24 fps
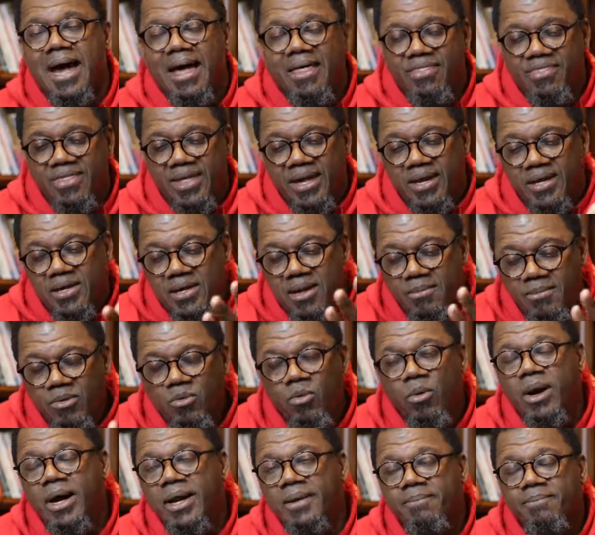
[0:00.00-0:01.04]
I think, number
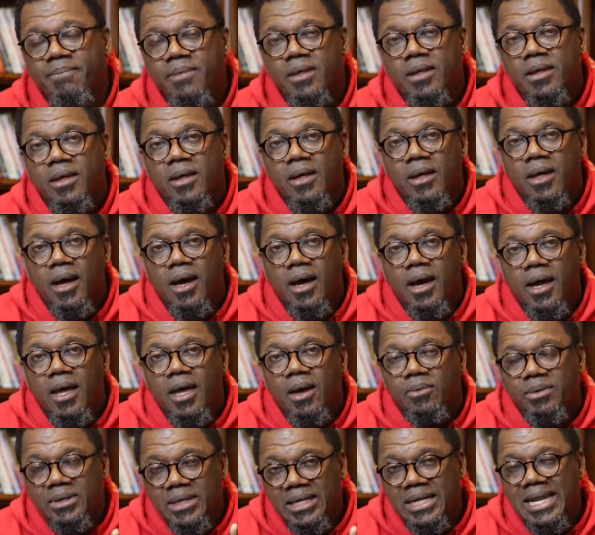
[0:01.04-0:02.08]
one,
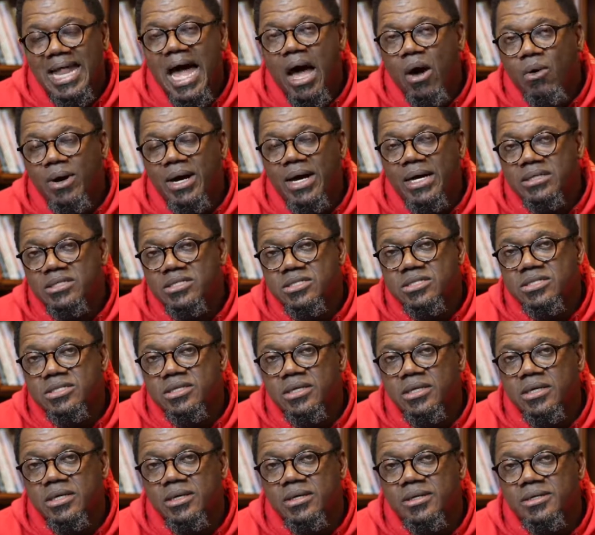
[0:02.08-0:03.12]
it will allow us
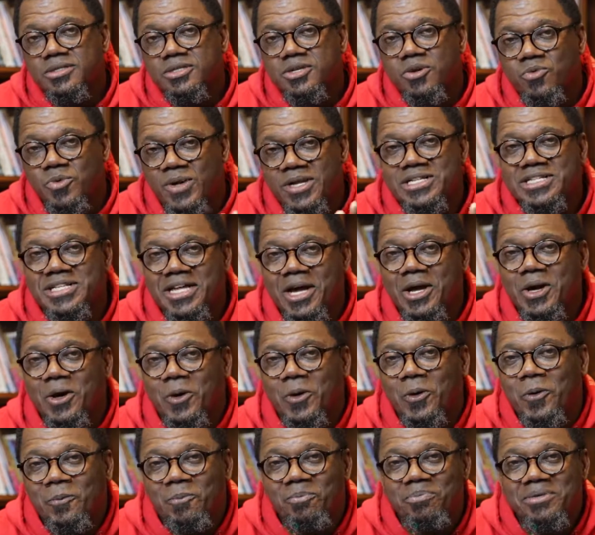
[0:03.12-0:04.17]
to reach that
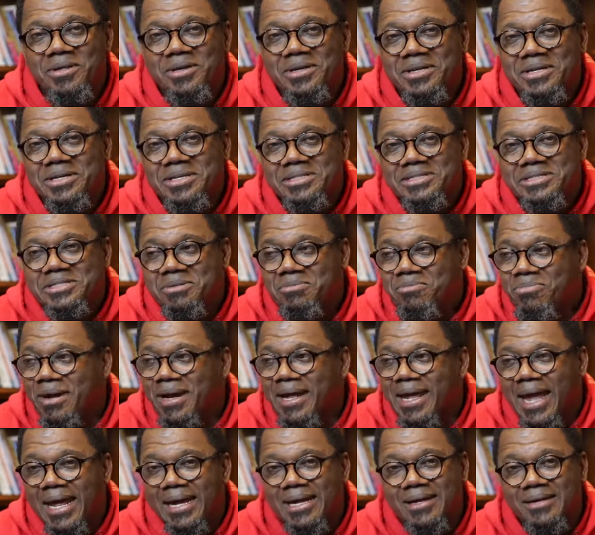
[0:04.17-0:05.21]
goal, to
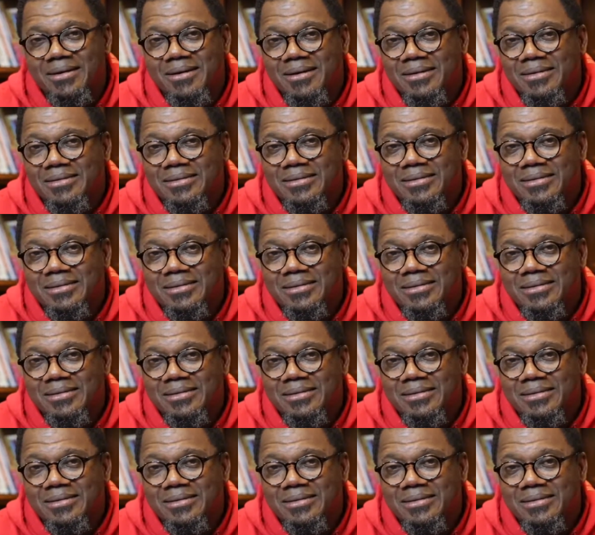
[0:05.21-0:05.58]
break 800.